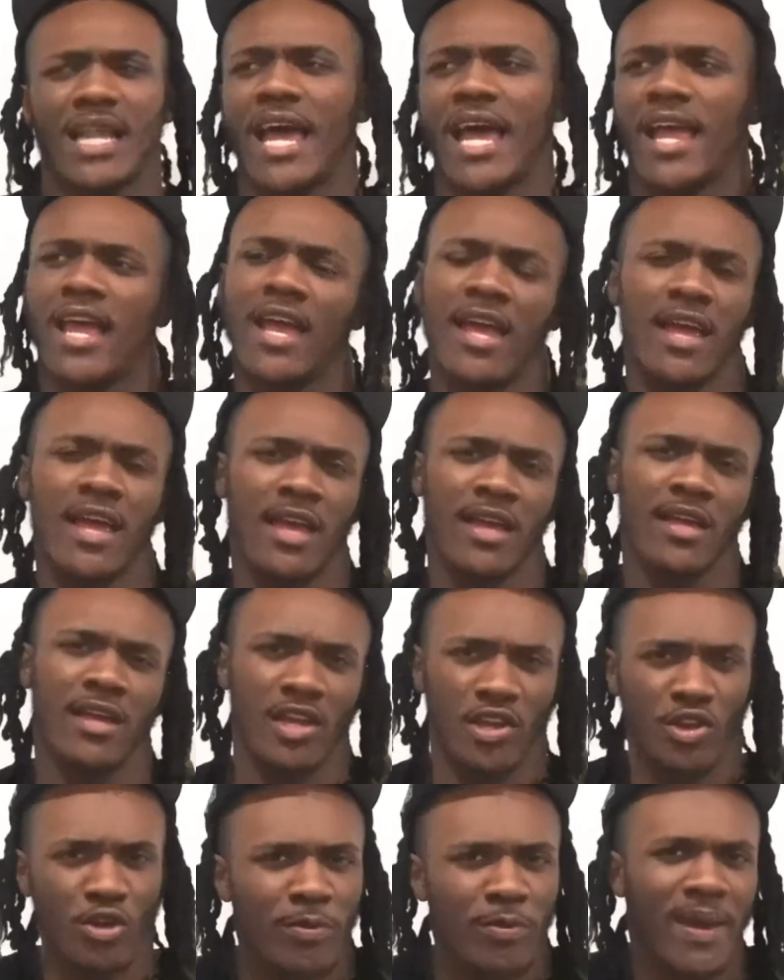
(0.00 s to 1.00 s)
Like,
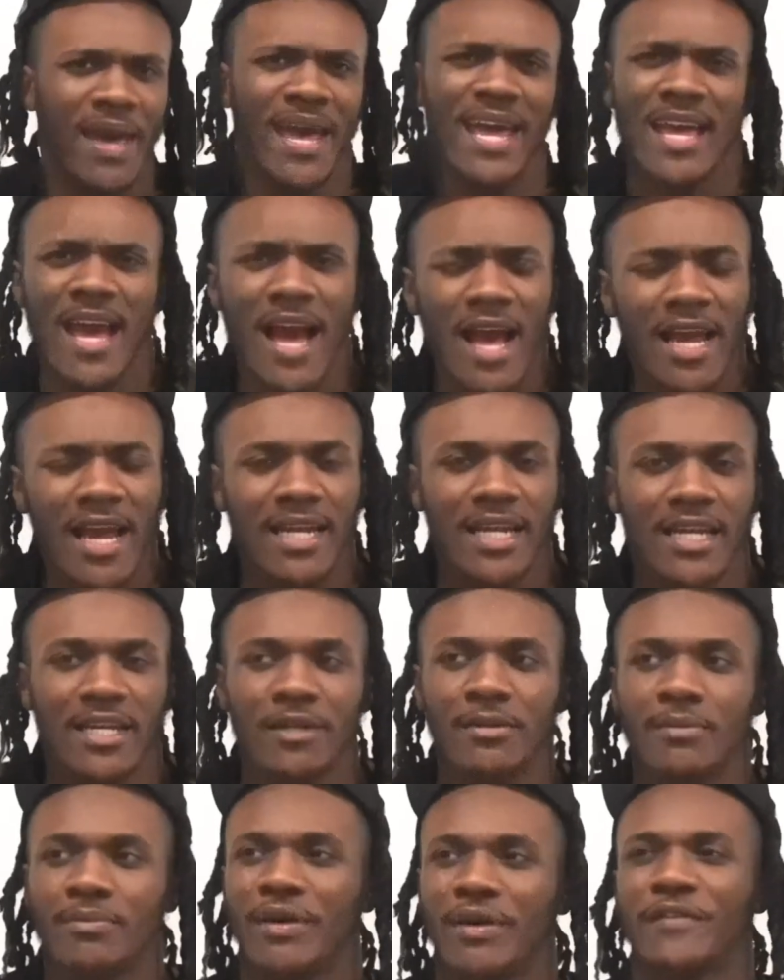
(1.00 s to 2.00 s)
and you bang out there at
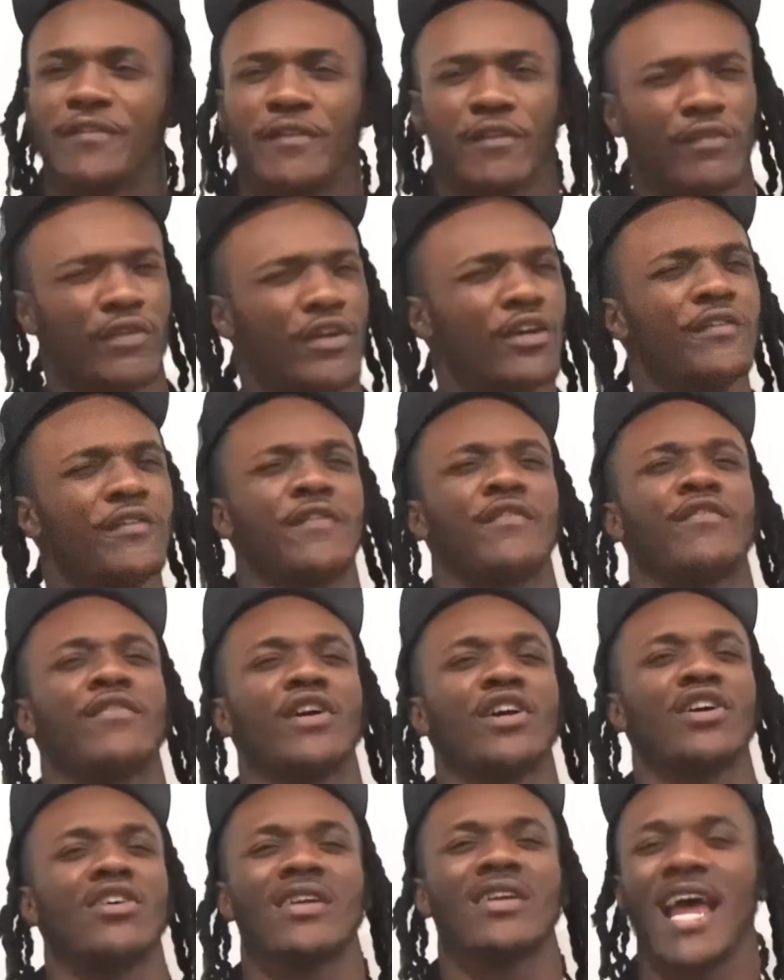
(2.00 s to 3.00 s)
them, but for real, for
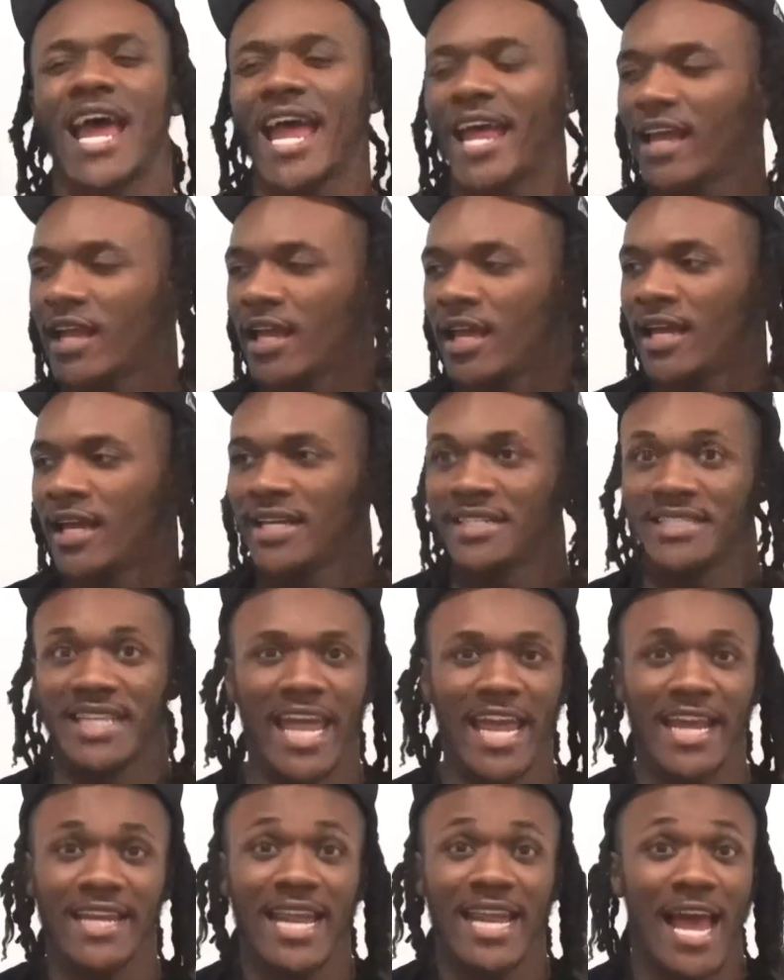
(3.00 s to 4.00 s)
real, like
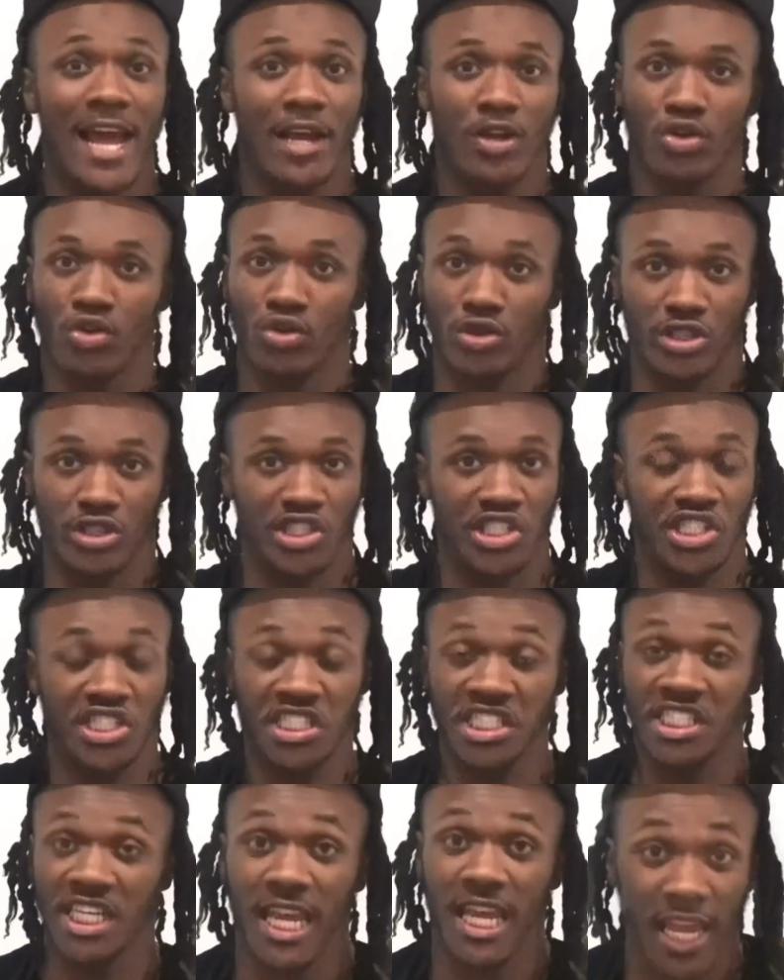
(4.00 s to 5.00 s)
they not on
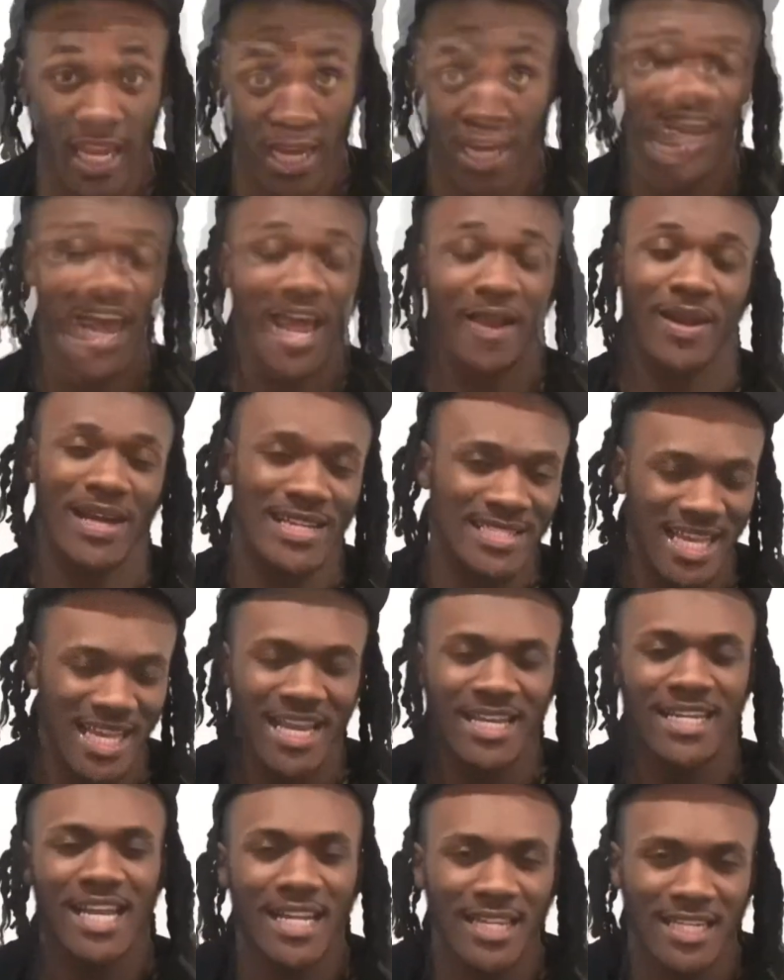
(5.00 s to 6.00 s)
shit. Like when I
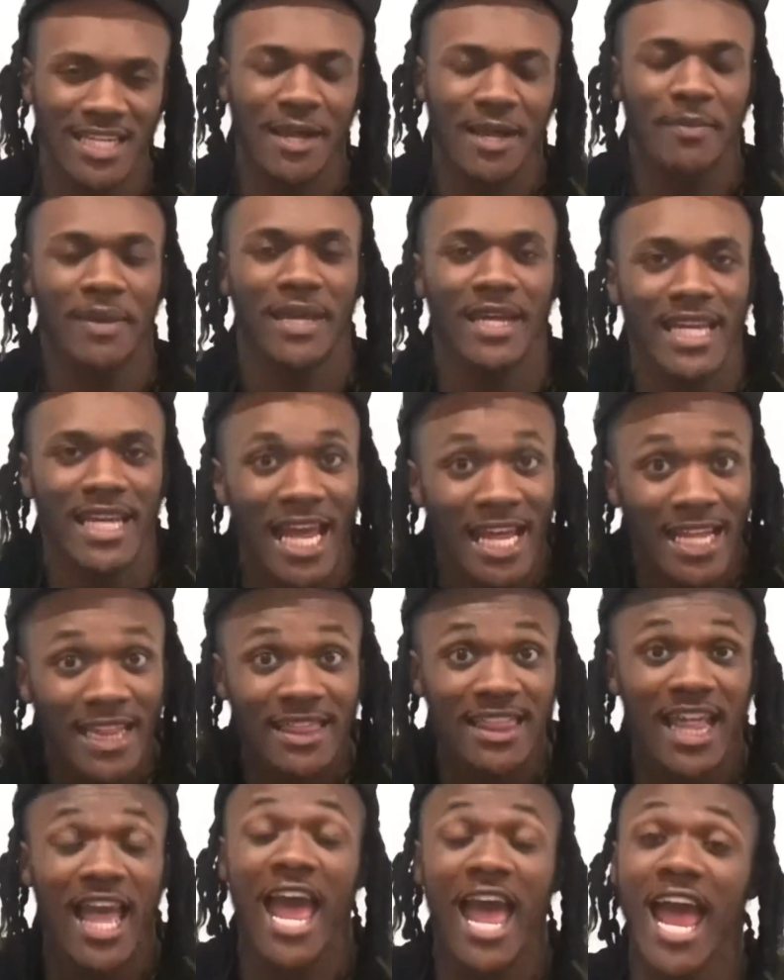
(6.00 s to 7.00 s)
say nothing, I mean
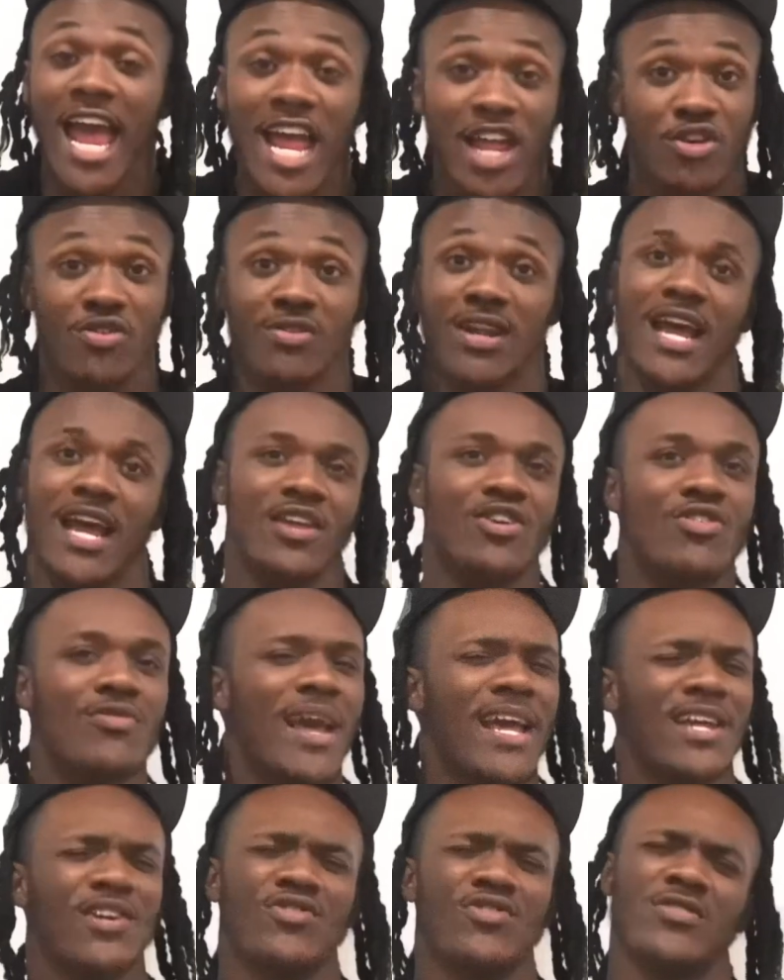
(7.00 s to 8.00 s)
they thank you. Like you
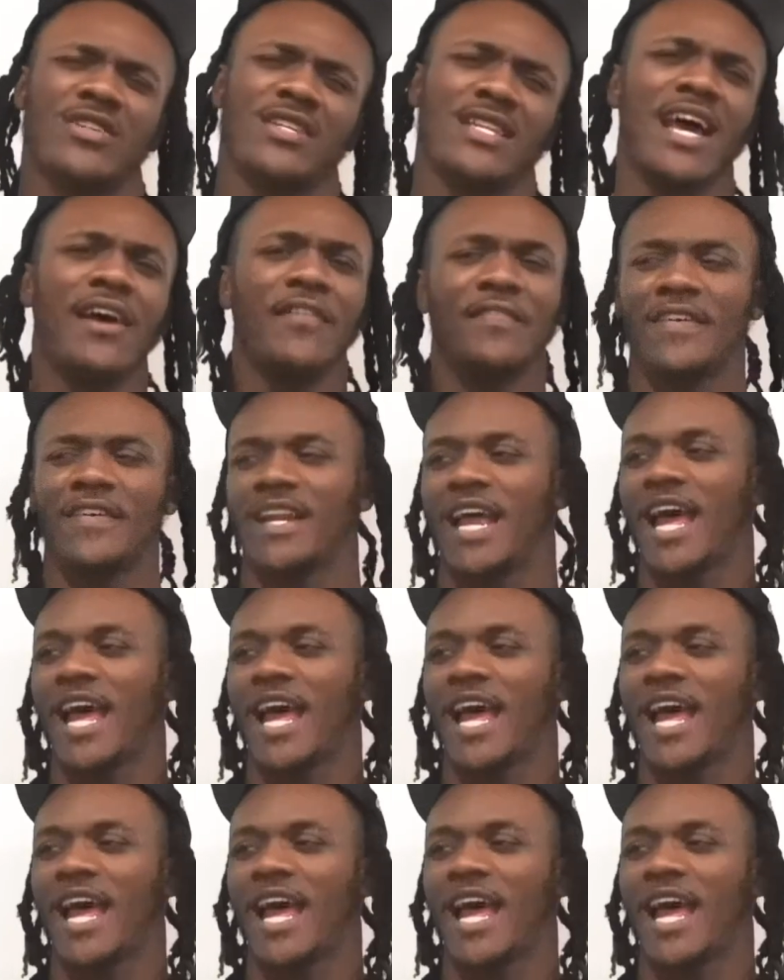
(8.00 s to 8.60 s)
ain't on nothing.